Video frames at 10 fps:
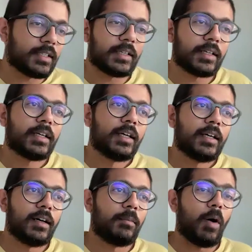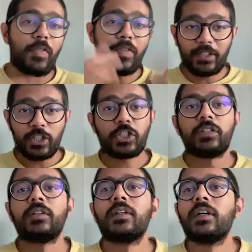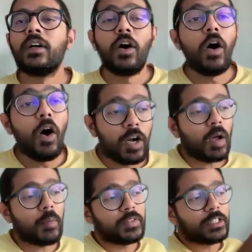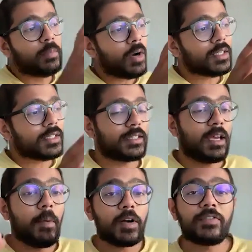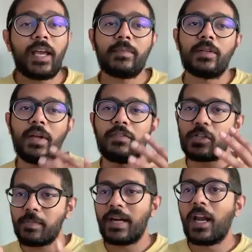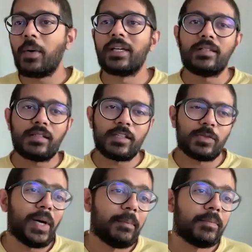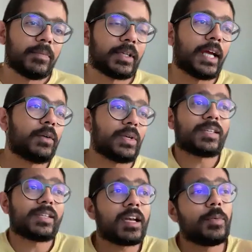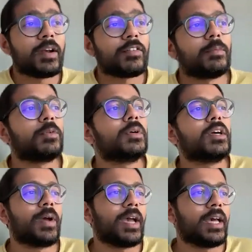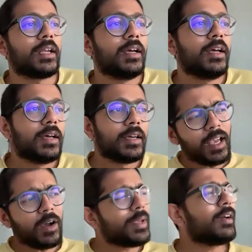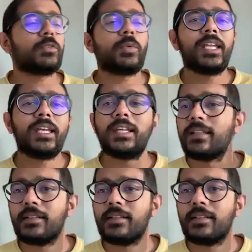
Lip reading: and authorization on top of these models, the amount of time that we have to spend now increases as well, right? We suddenly went from a world where, yeah, we have 20